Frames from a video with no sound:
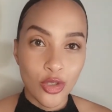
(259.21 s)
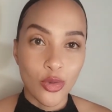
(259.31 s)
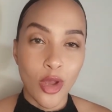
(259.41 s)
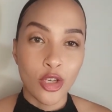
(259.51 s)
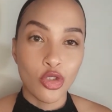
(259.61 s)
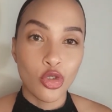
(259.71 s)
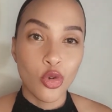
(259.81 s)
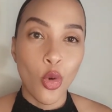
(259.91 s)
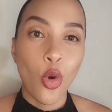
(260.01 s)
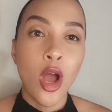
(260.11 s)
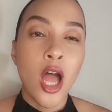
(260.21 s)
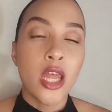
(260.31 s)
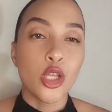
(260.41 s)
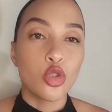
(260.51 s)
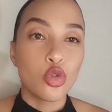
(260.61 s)
to ensure
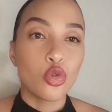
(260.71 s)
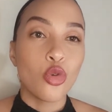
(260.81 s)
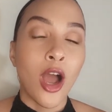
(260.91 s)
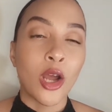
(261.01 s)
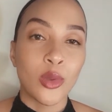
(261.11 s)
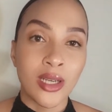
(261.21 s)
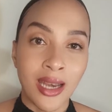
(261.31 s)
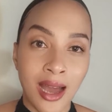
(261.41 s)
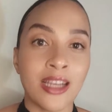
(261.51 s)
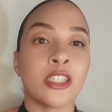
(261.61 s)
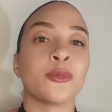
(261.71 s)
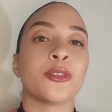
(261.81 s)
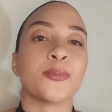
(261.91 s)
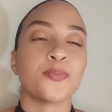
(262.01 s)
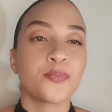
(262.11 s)
the two are reliable.